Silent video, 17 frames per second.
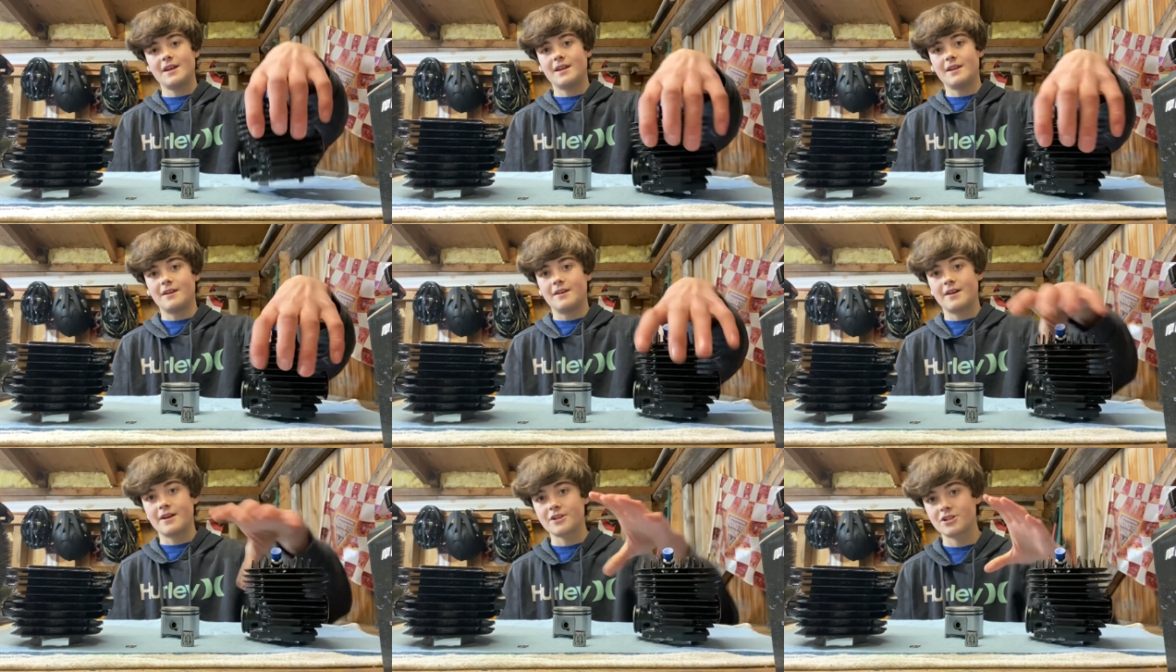in a
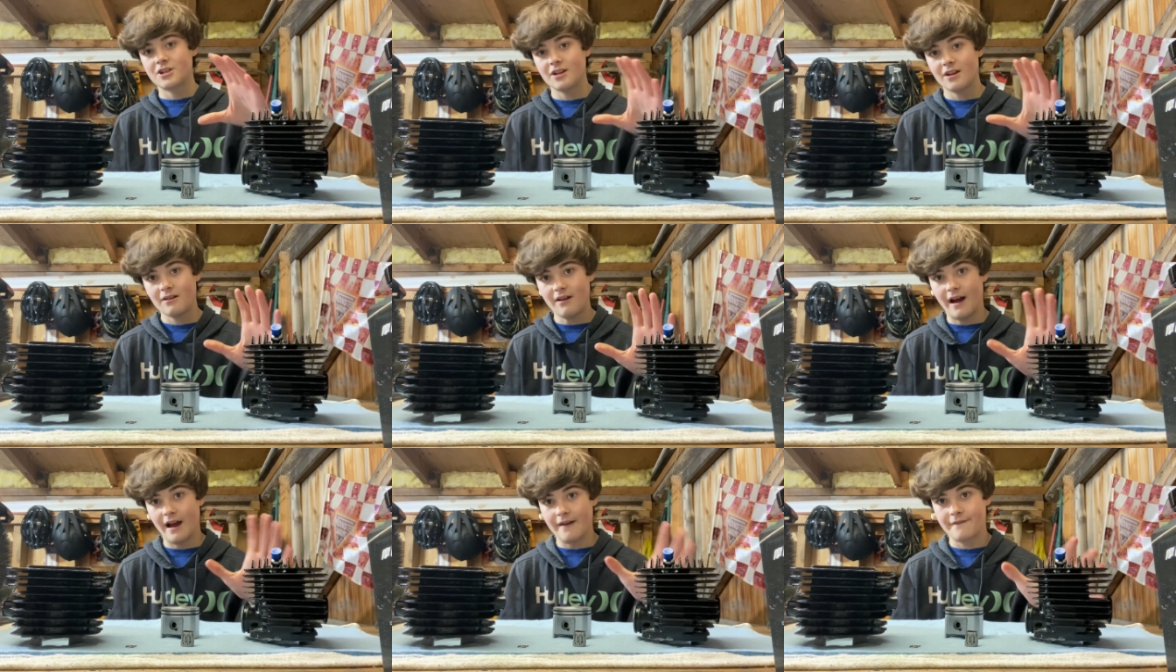
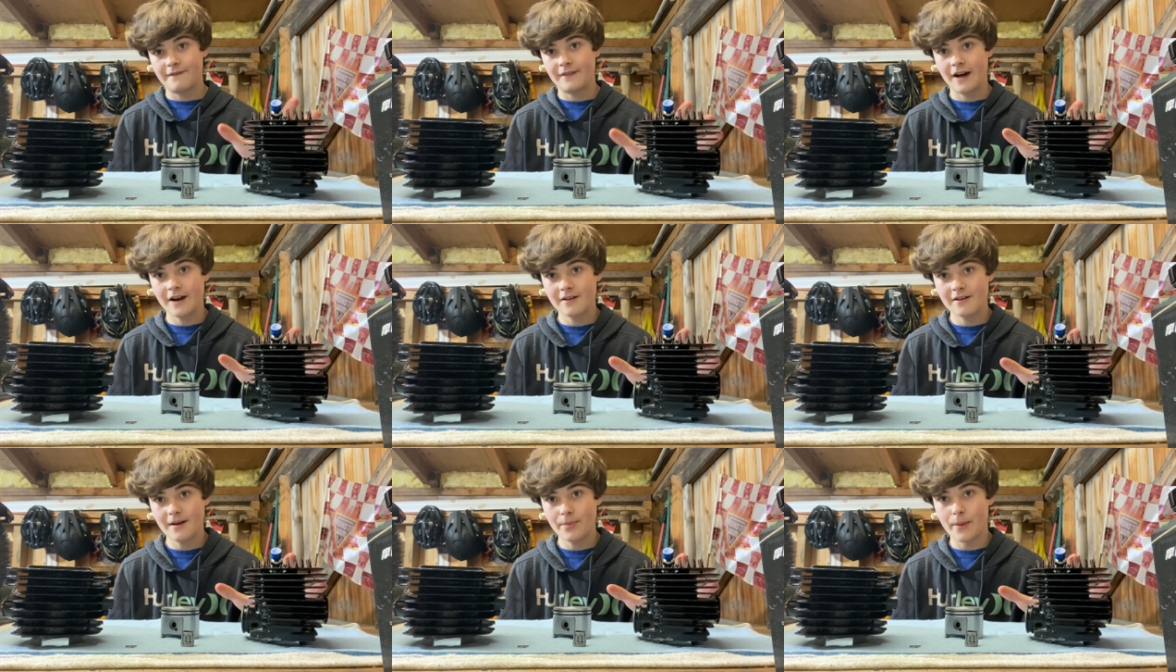nutshell, I
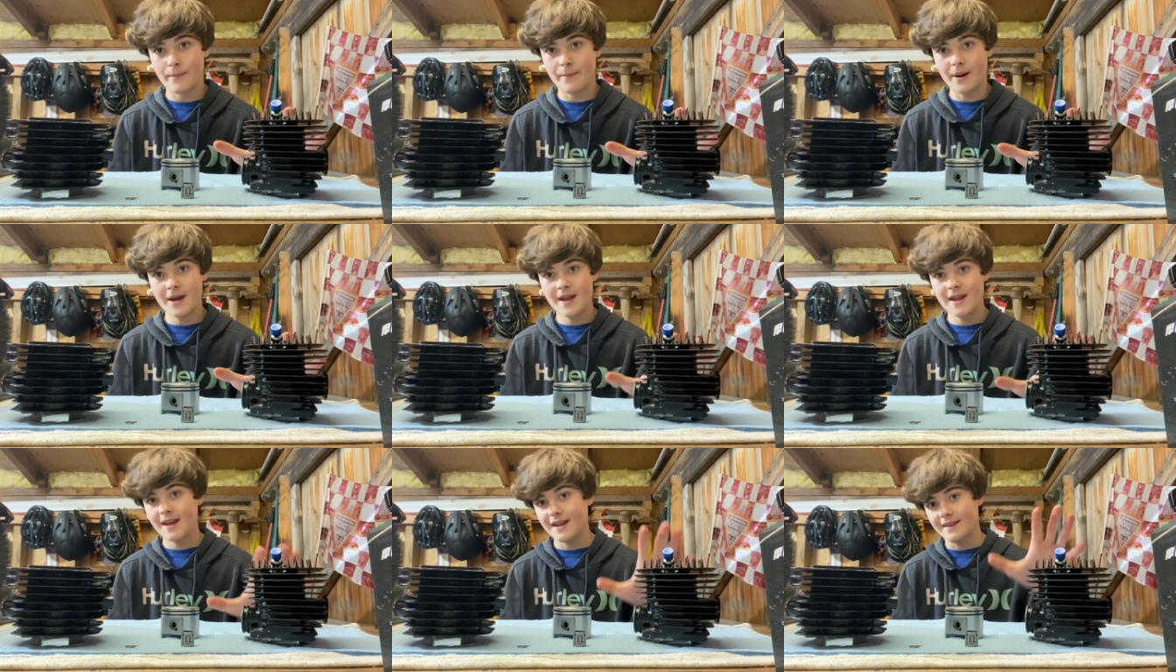fired up the
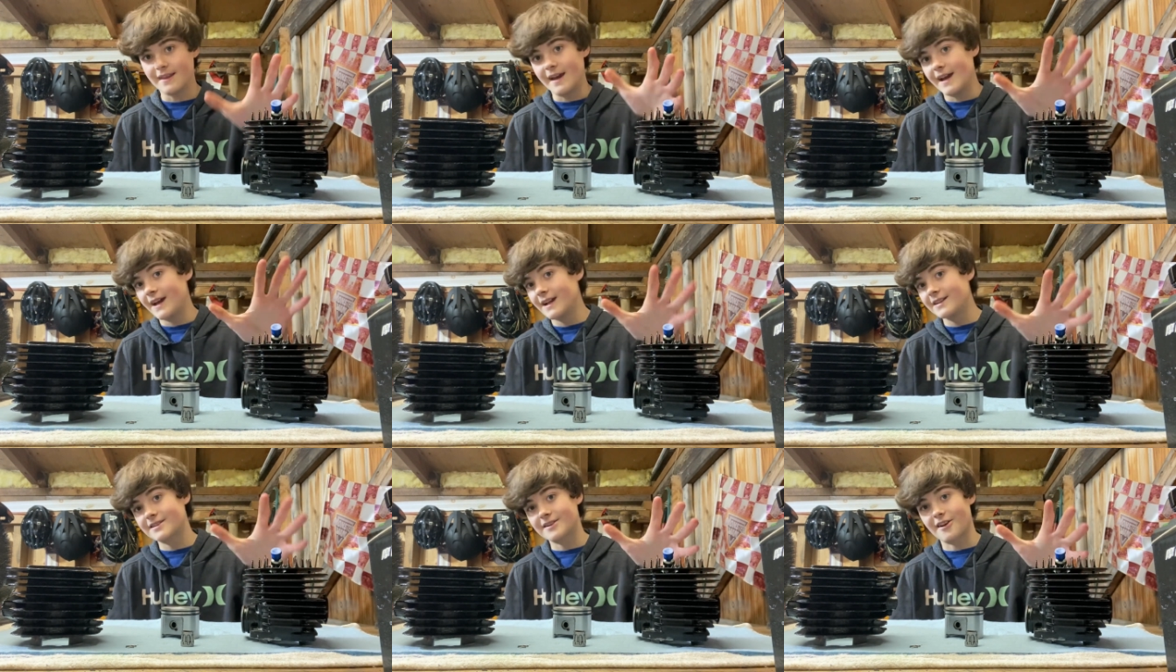bike and the
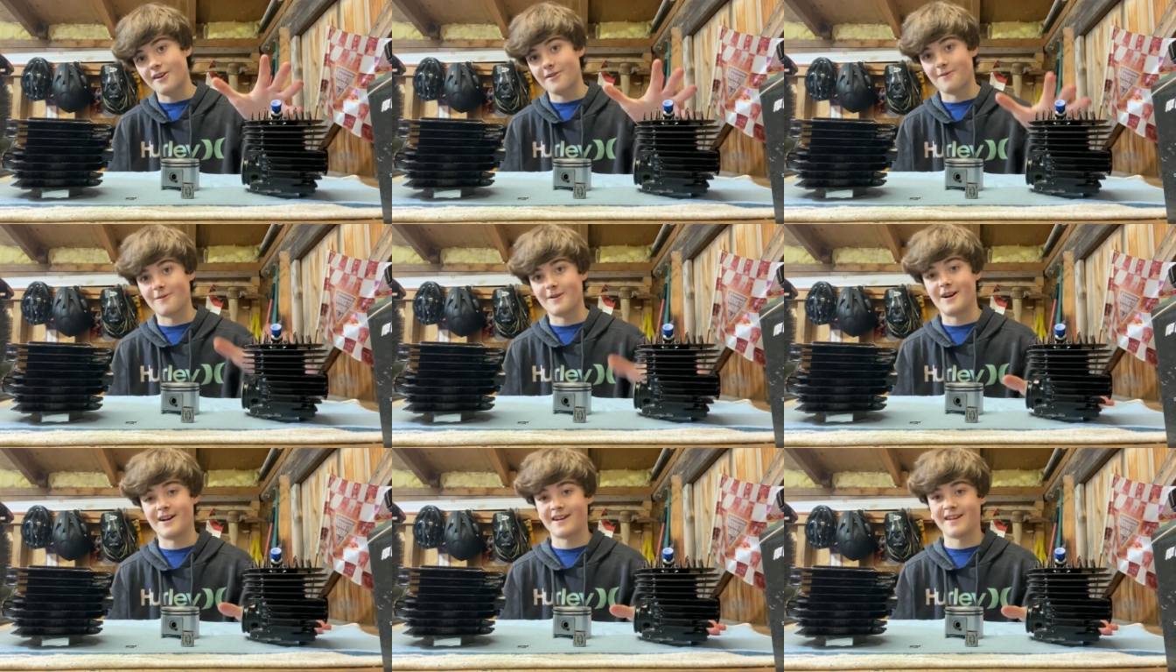head started
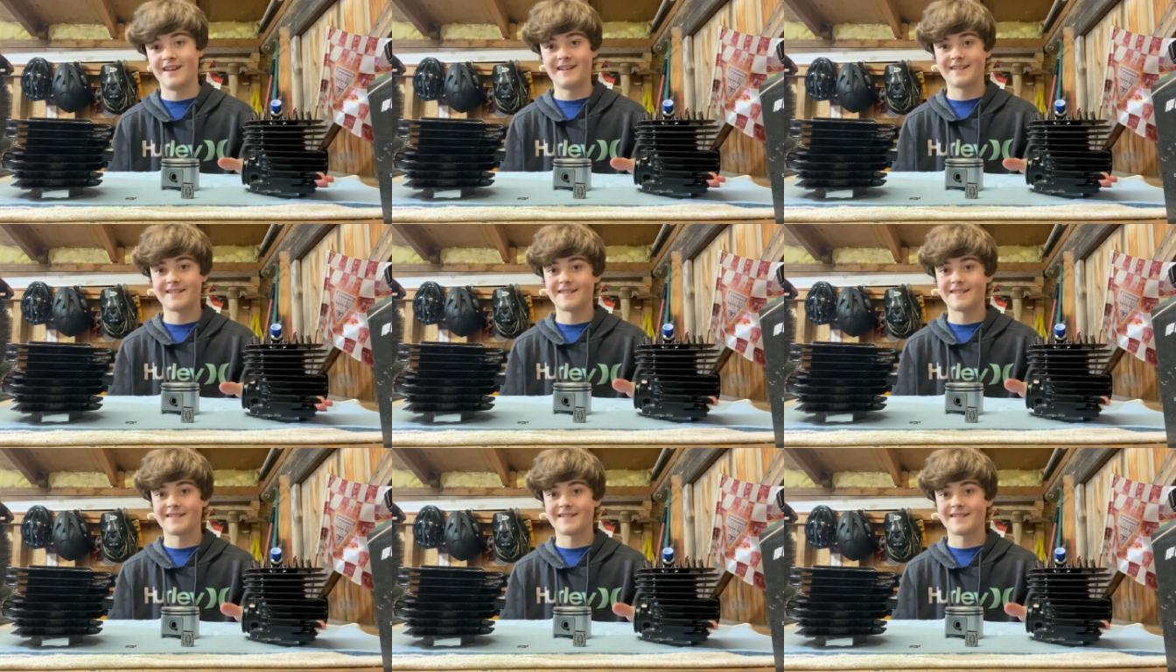rocking,